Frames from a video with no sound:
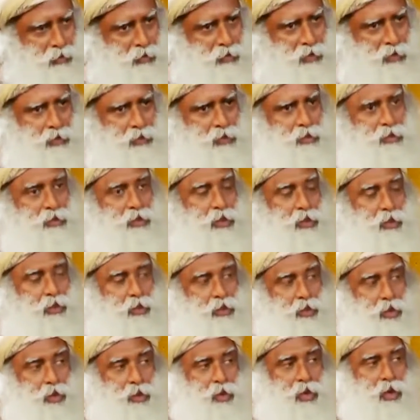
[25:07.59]
This is the
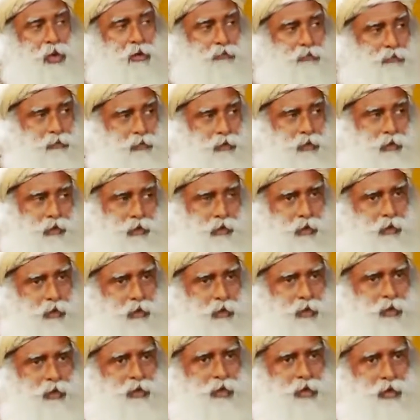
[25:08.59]
role of law
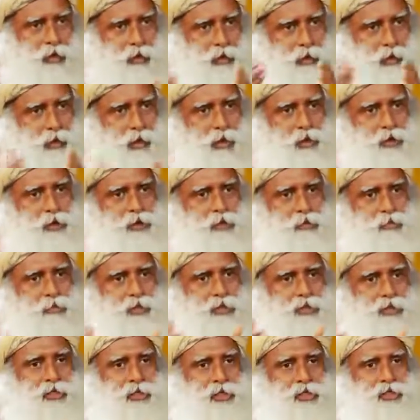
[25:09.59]
that law should be
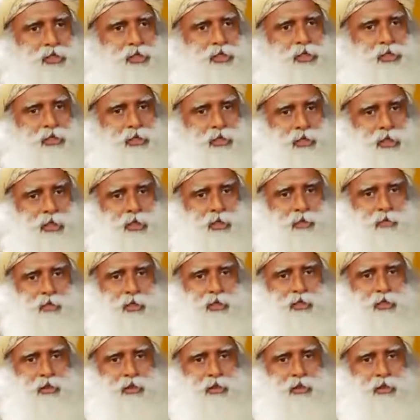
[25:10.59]
structured in such a way,